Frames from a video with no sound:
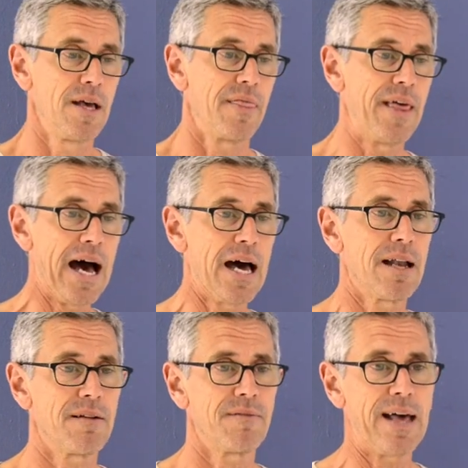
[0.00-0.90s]

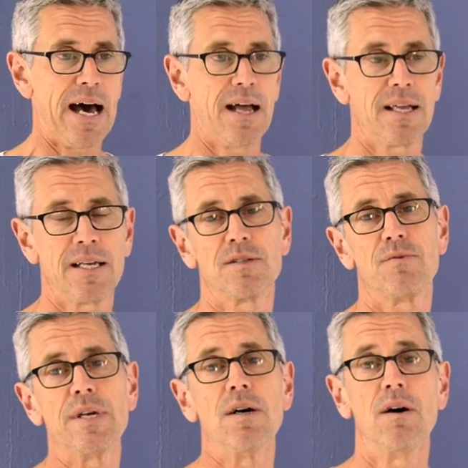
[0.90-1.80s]
that is a
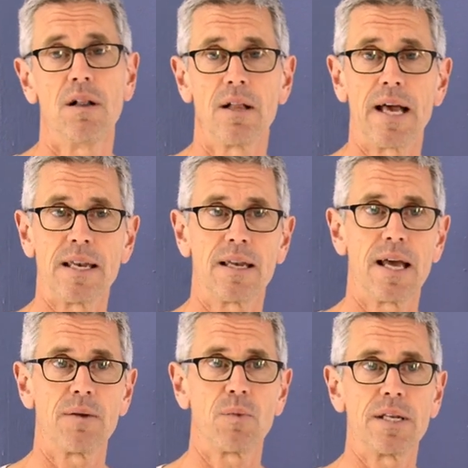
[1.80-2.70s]
real. And
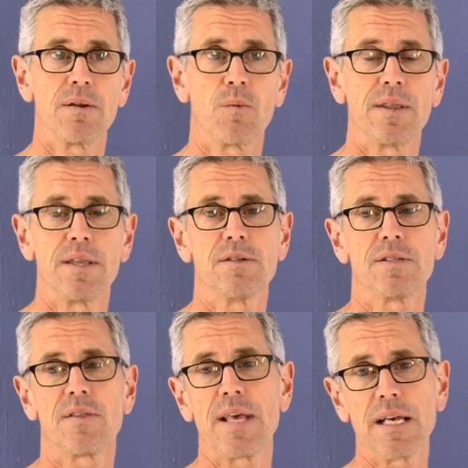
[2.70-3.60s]
when
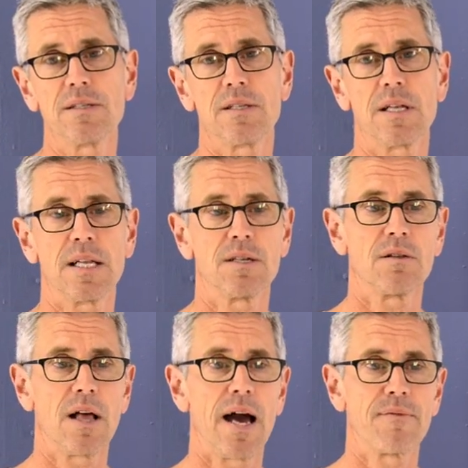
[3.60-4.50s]
there's things that in your
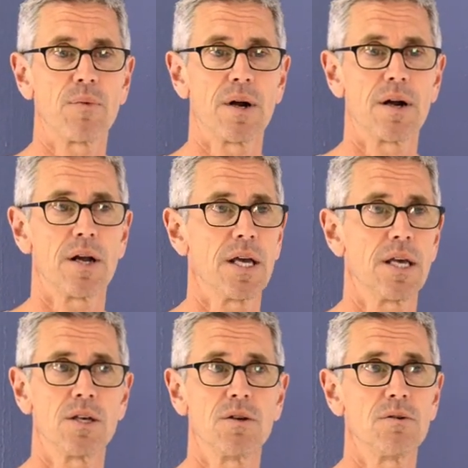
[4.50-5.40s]
life where
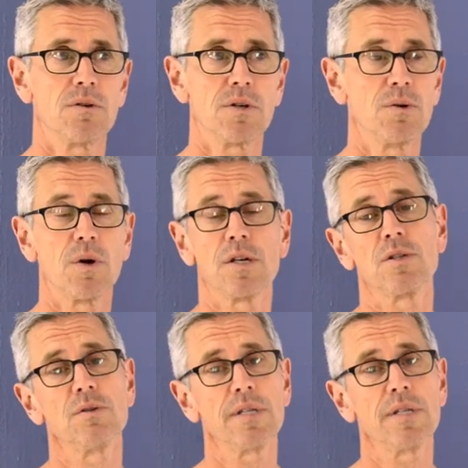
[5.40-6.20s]
you are so